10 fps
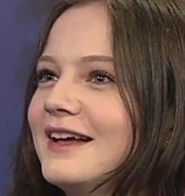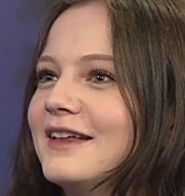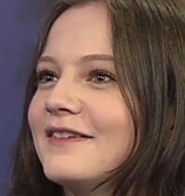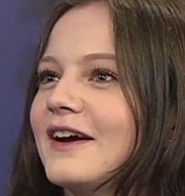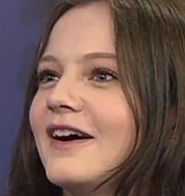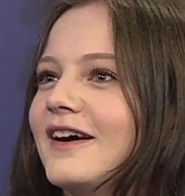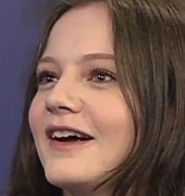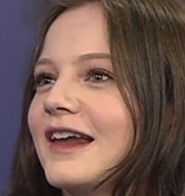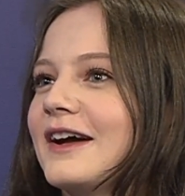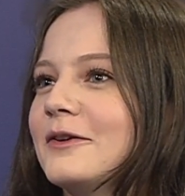they are
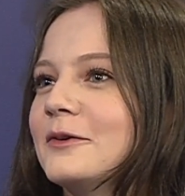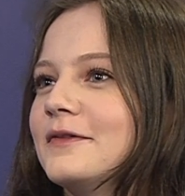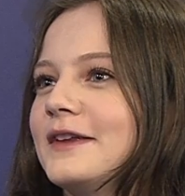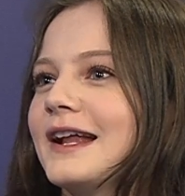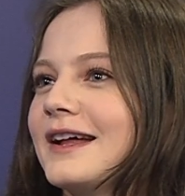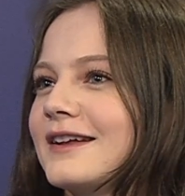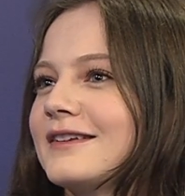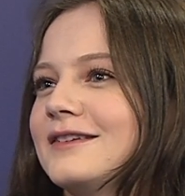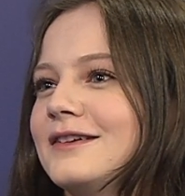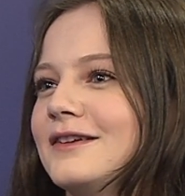like
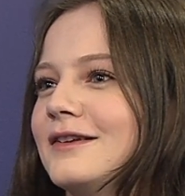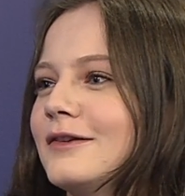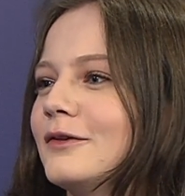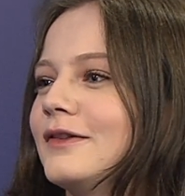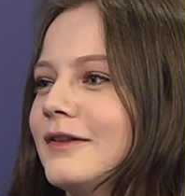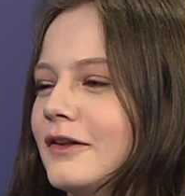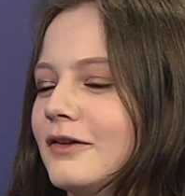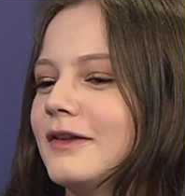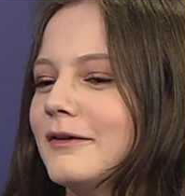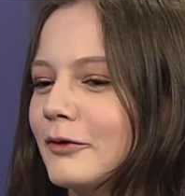
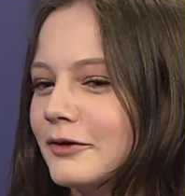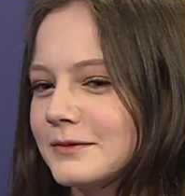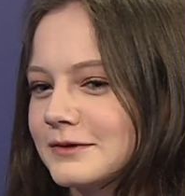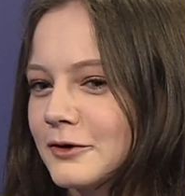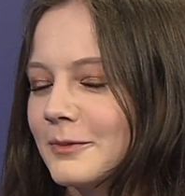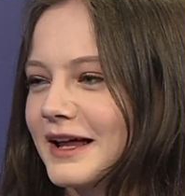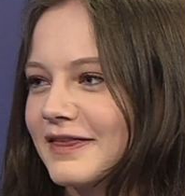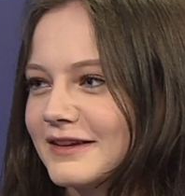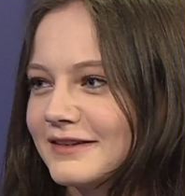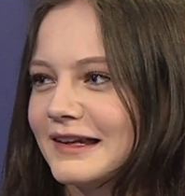they've always become like
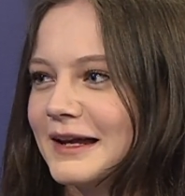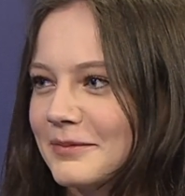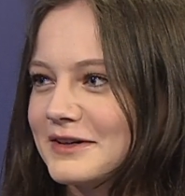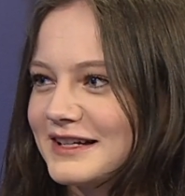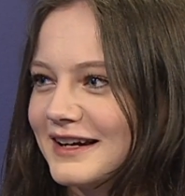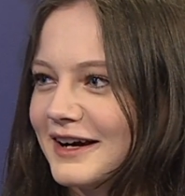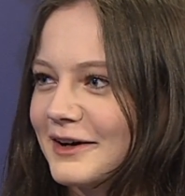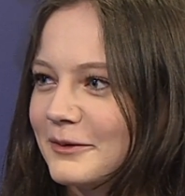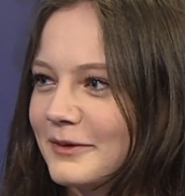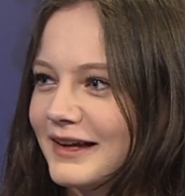the celebrity
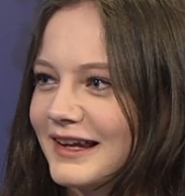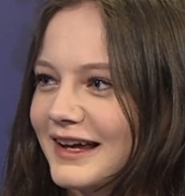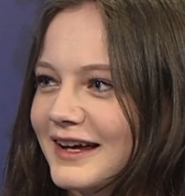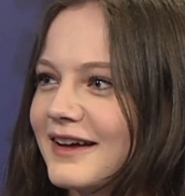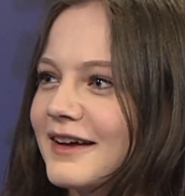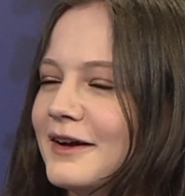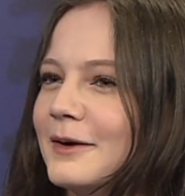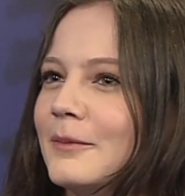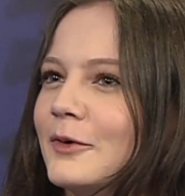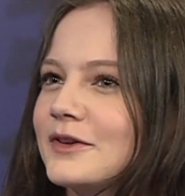now, and like
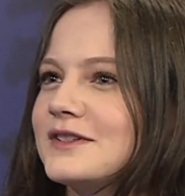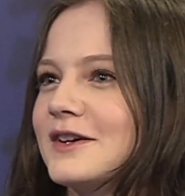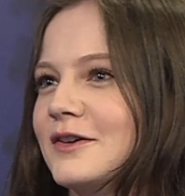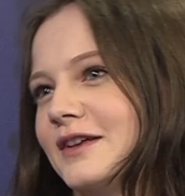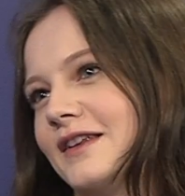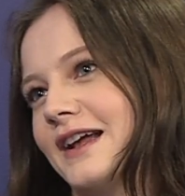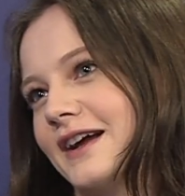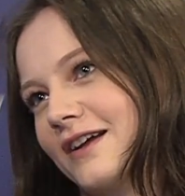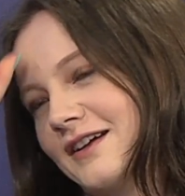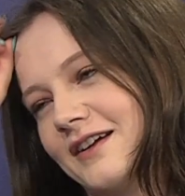more so than
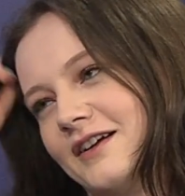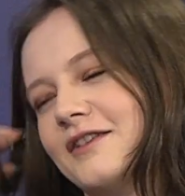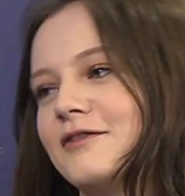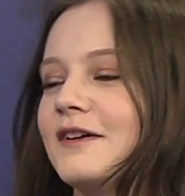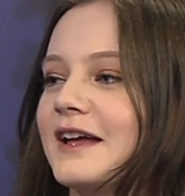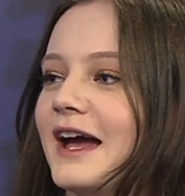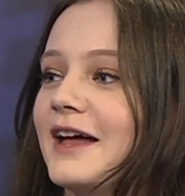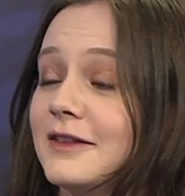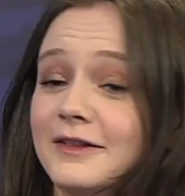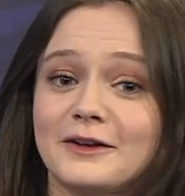like the
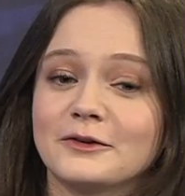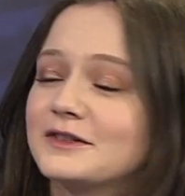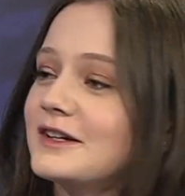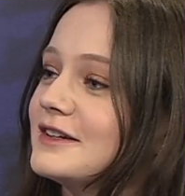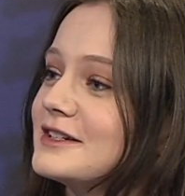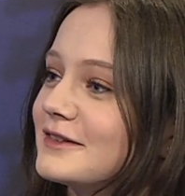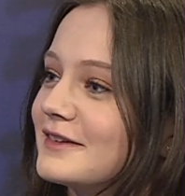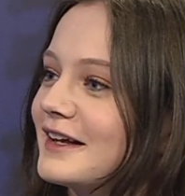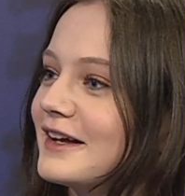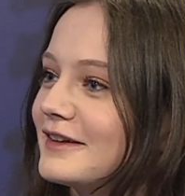figurehead that they all turn to,
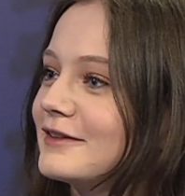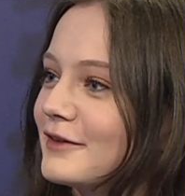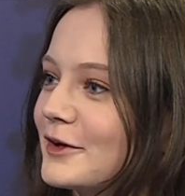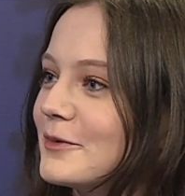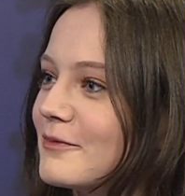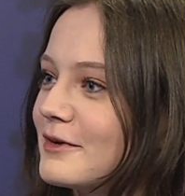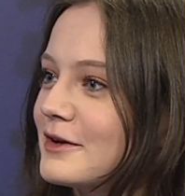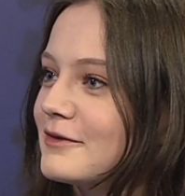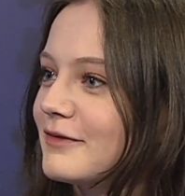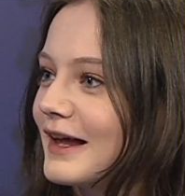say in this film,
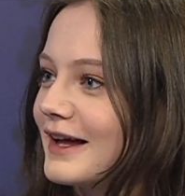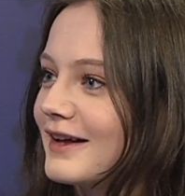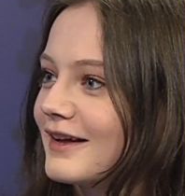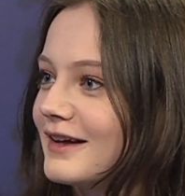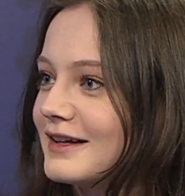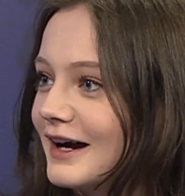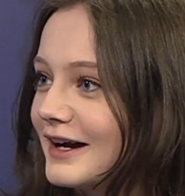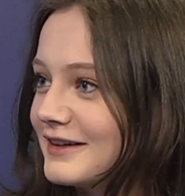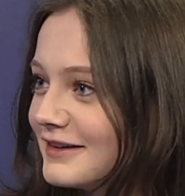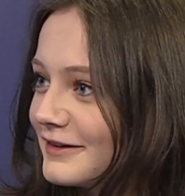for like
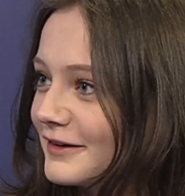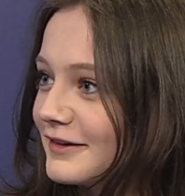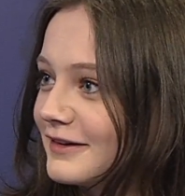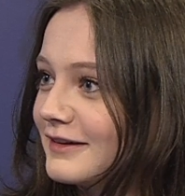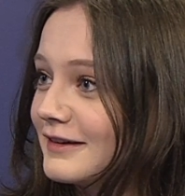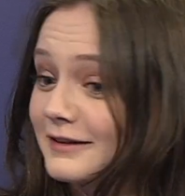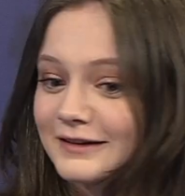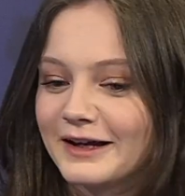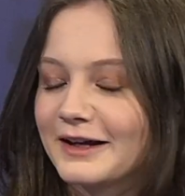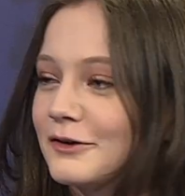guidance on this
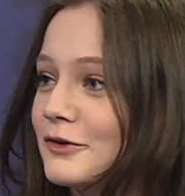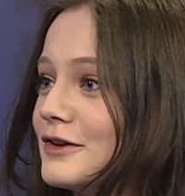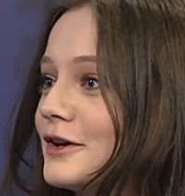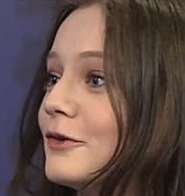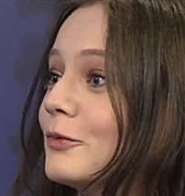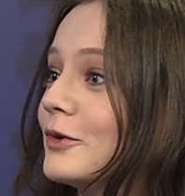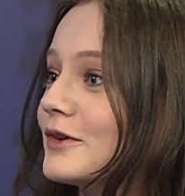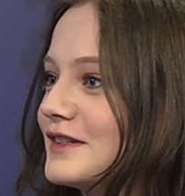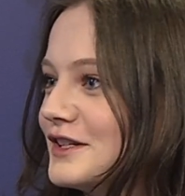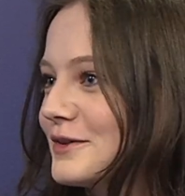like unknown war
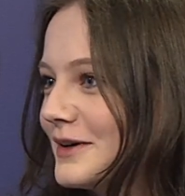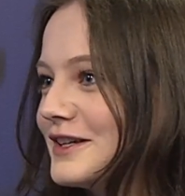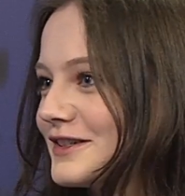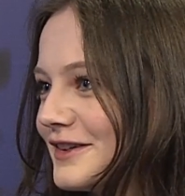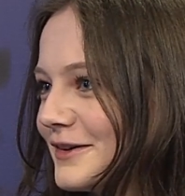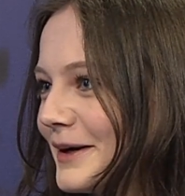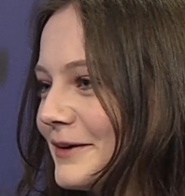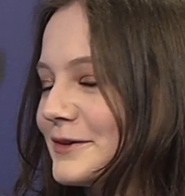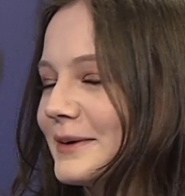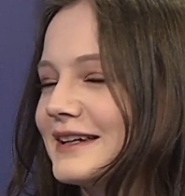situation they're
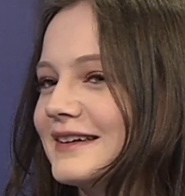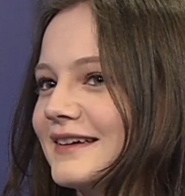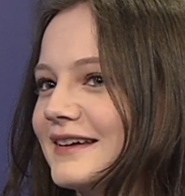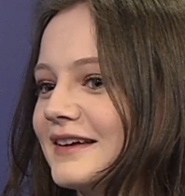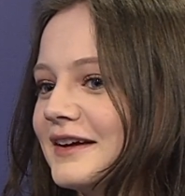about to enter.